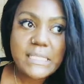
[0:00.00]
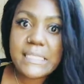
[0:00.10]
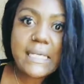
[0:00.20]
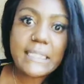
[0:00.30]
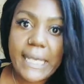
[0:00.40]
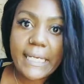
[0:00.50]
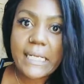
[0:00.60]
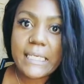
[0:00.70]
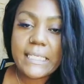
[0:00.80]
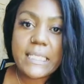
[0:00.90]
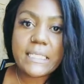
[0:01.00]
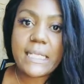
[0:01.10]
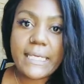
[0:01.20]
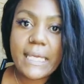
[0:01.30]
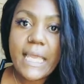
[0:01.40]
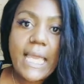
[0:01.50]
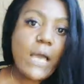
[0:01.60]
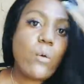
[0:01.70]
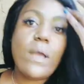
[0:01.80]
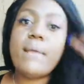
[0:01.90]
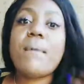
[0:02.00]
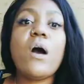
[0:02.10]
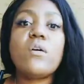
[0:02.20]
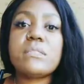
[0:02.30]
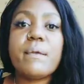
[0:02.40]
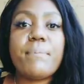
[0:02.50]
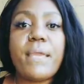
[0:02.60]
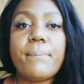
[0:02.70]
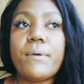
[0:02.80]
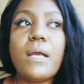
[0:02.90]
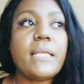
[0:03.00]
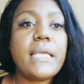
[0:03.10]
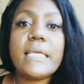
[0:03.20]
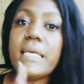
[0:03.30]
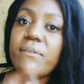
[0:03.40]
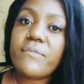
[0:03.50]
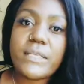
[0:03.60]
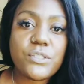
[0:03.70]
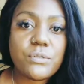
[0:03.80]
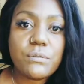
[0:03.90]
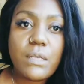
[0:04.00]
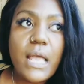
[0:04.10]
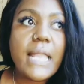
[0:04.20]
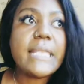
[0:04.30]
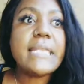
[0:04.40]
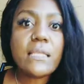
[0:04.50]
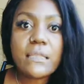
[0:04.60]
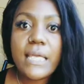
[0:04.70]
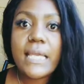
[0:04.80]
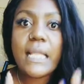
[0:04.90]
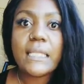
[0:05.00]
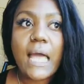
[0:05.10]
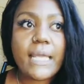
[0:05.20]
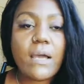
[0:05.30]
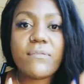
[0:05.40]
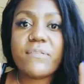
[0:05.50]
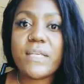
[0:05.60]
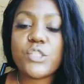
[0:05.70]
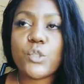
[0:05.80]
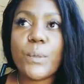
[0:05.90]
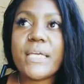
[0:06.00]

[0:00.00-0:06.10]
Nothing like it, honey, nothing like it. Oh, and my ultimate pamper, honey, get a facial. Nothing like a facial.